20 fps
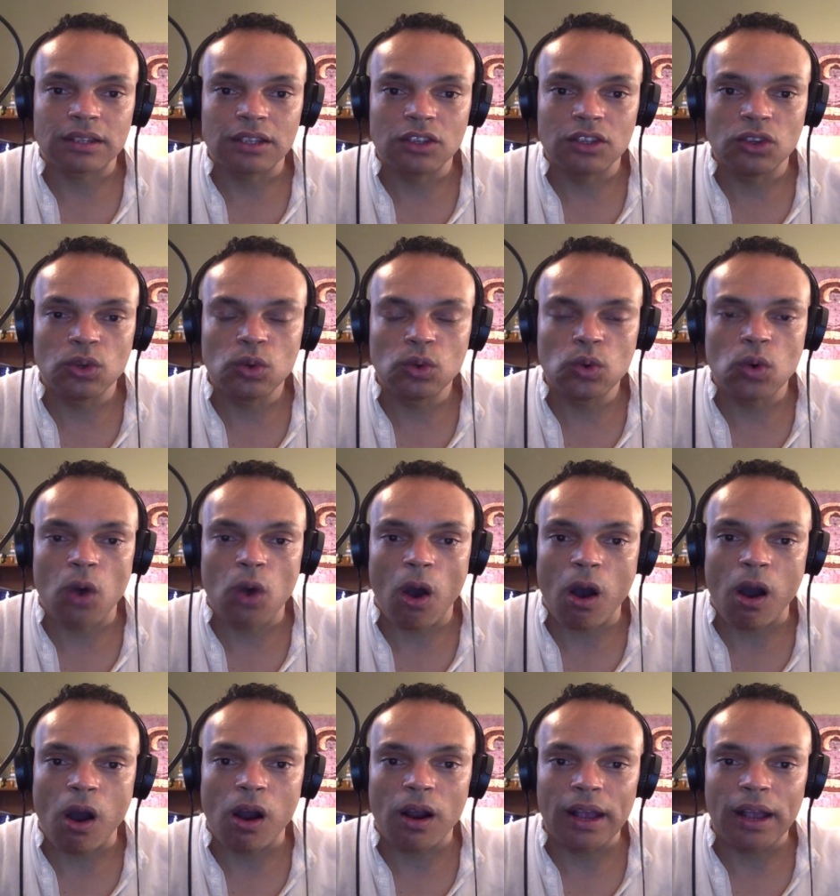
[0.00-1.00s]
you
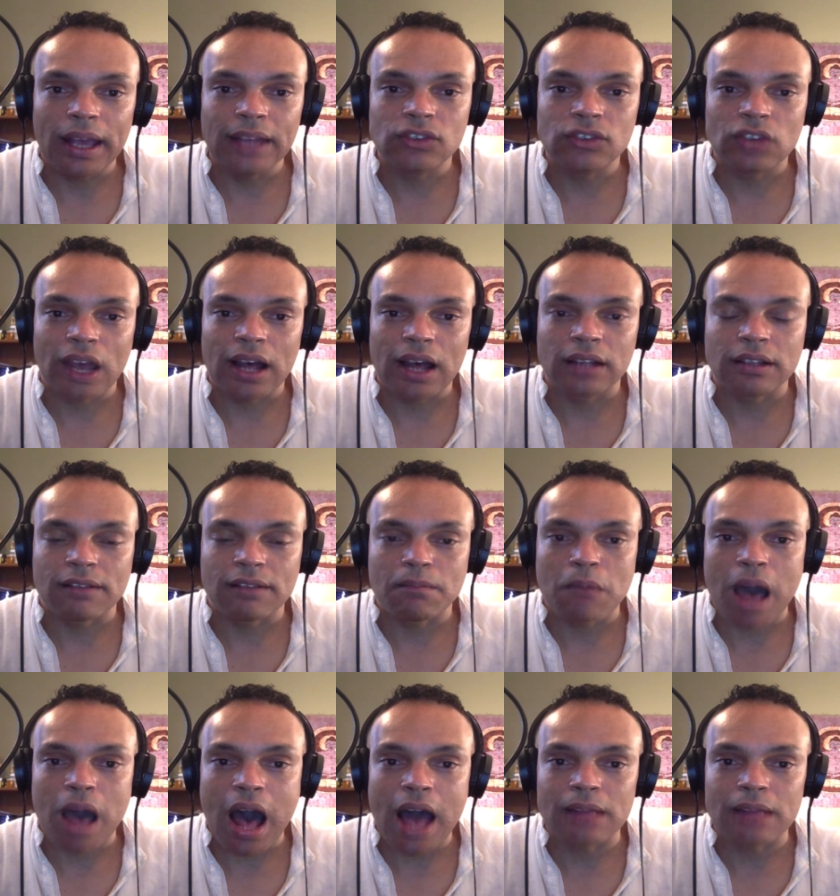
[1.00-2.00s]
are a child of
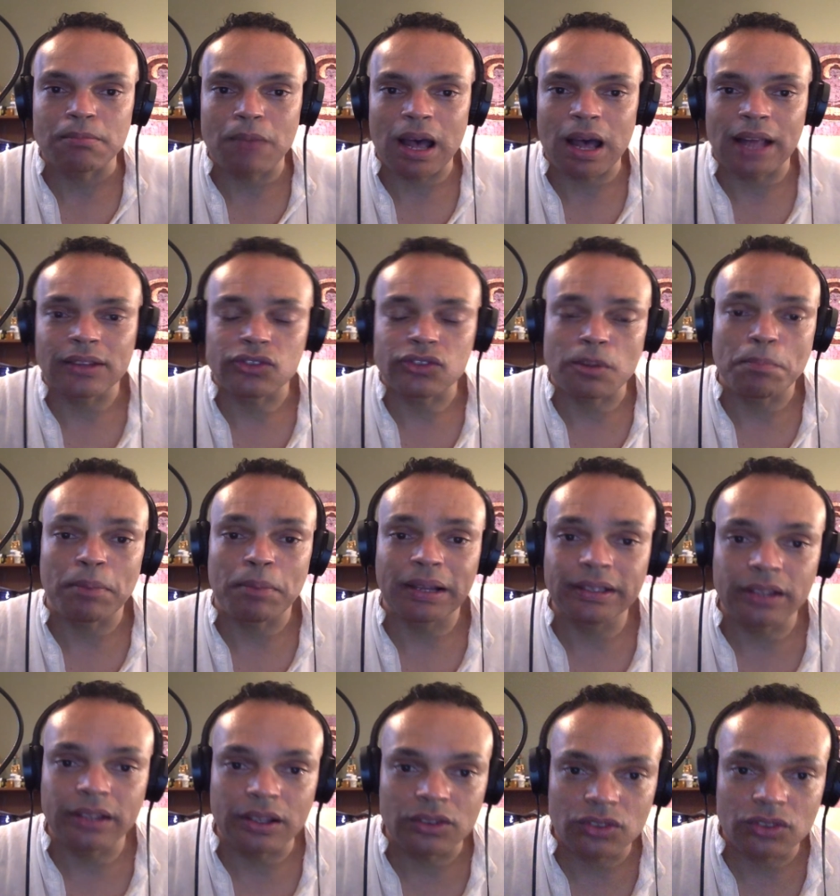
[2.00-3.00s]
Ma'at. Ma'at is
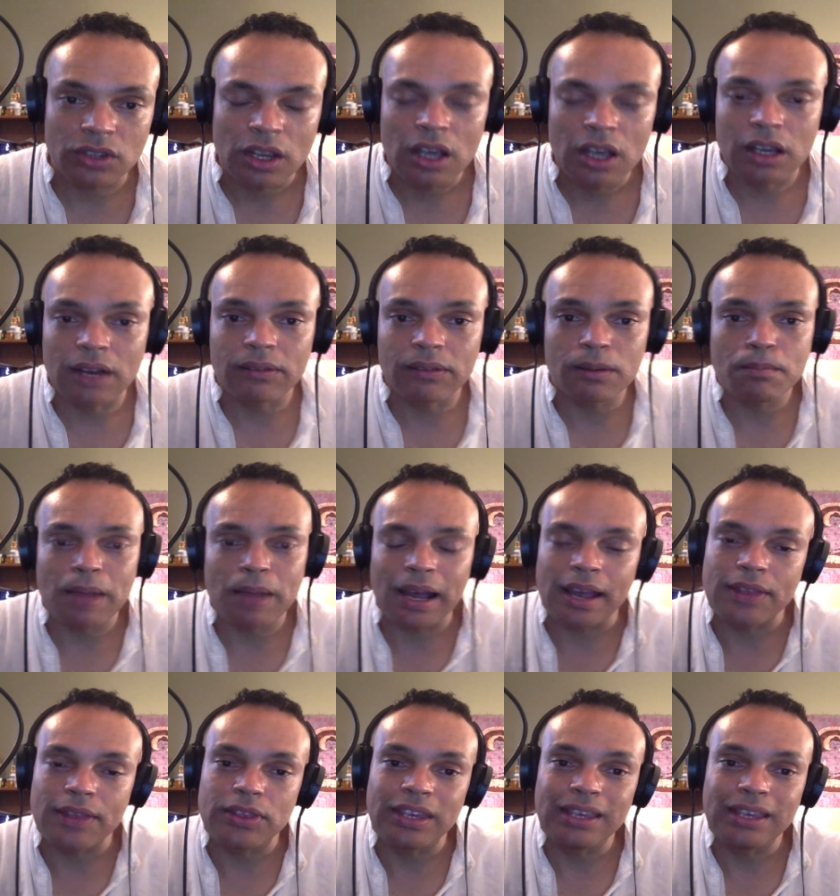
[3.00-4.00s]
abundance, governed
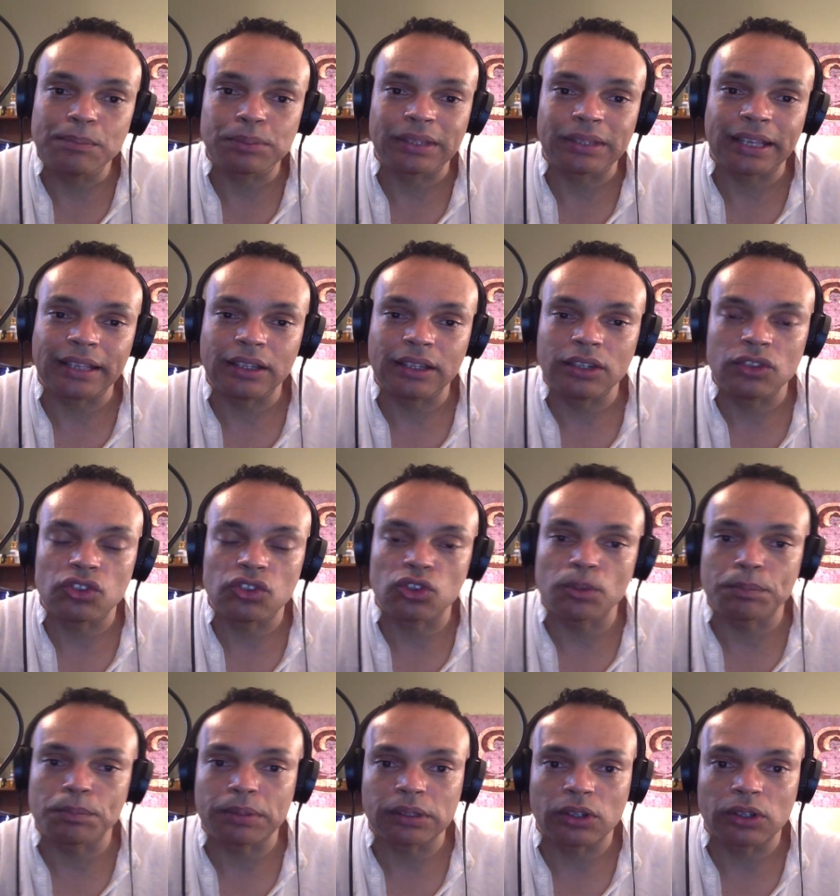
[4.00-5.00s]
by the planet
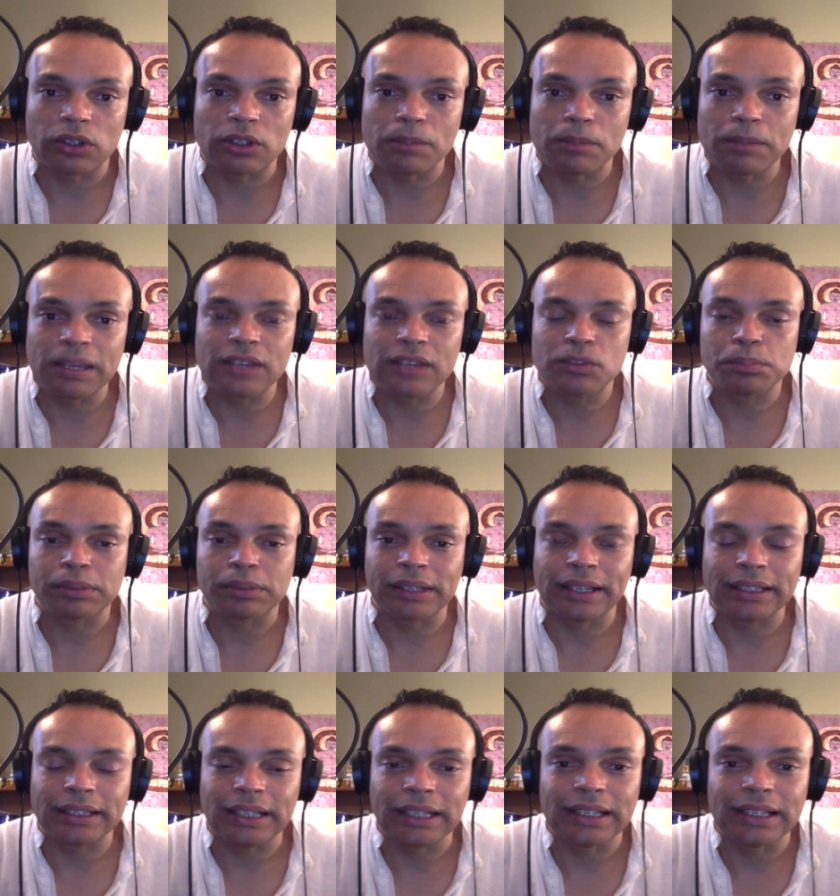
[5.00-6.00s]
Jupiter, the biggest
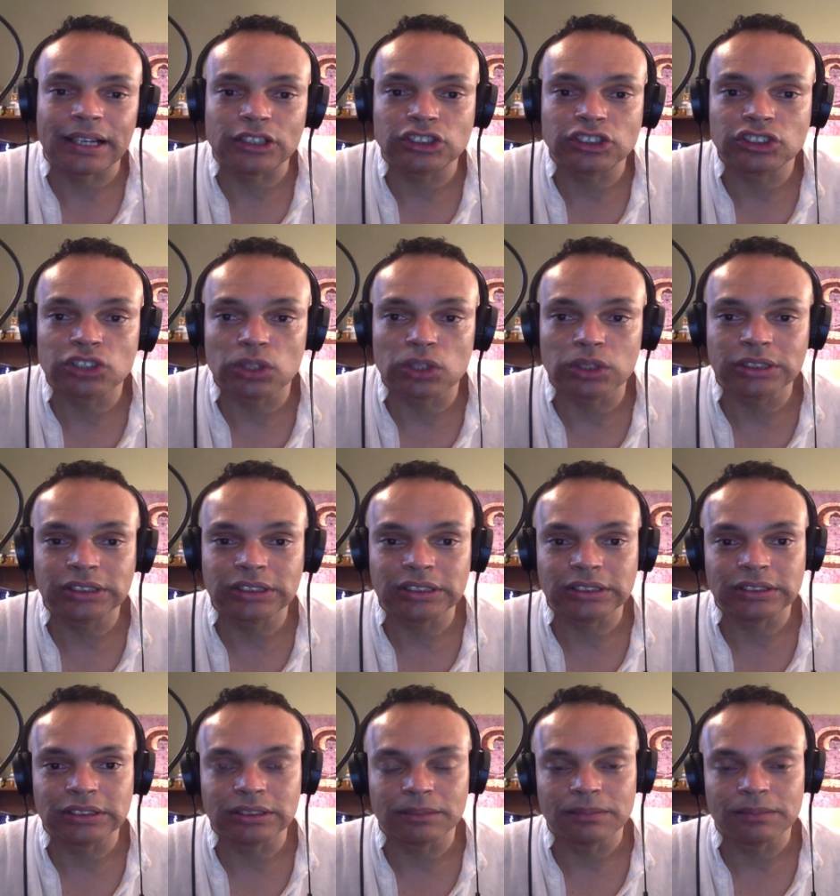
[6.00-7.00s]
planet in our solar
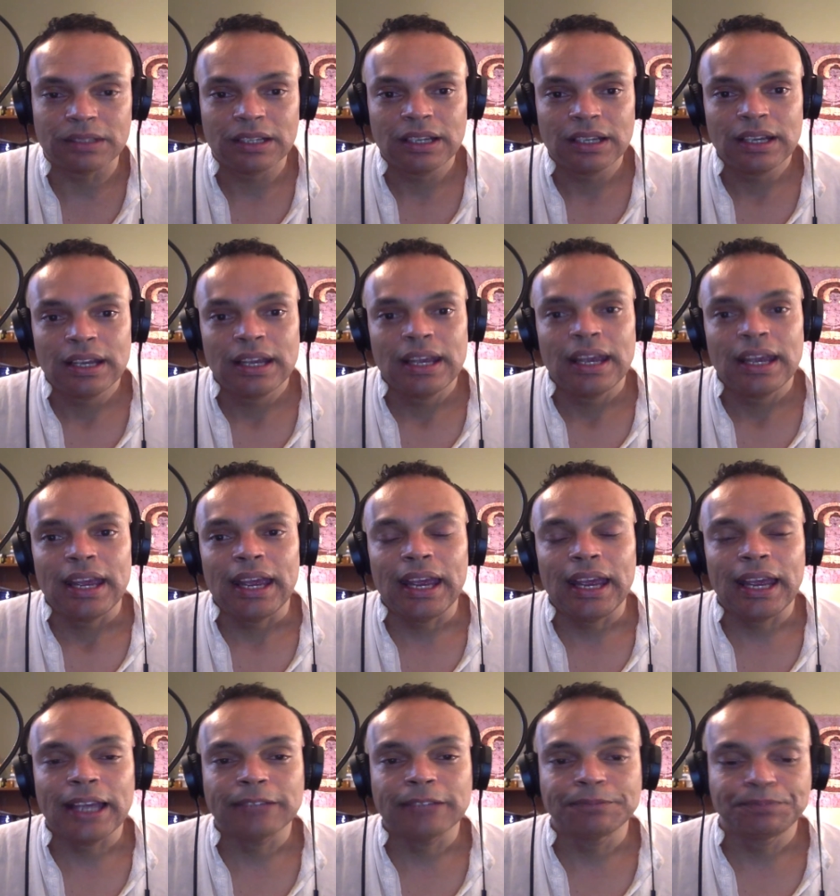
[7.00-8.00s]
system.
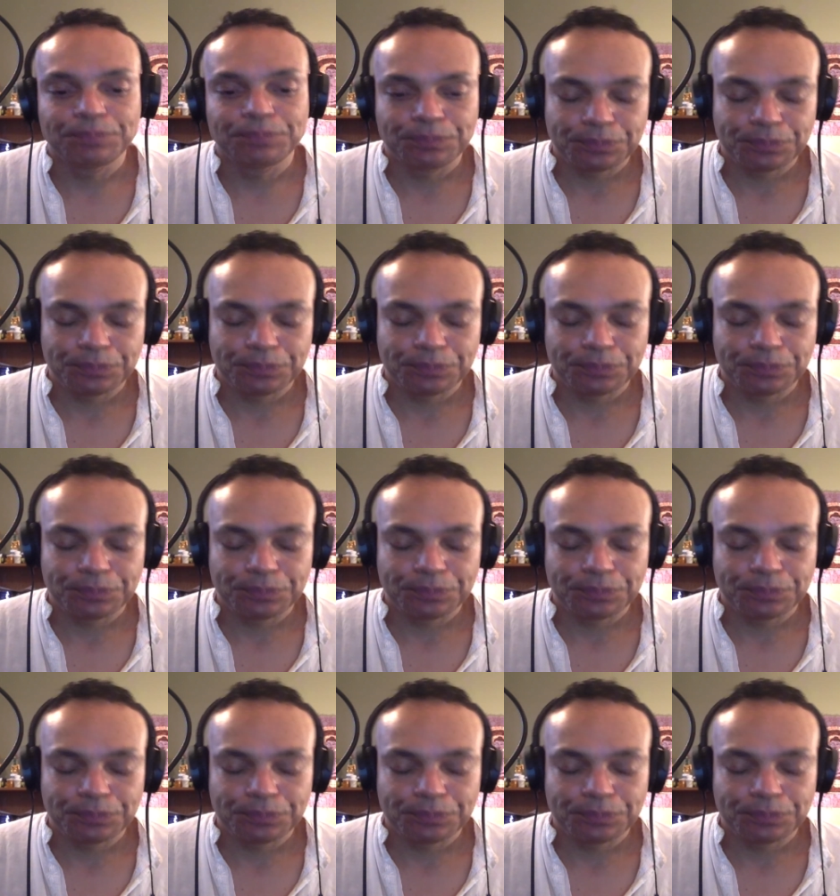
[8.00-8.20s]
And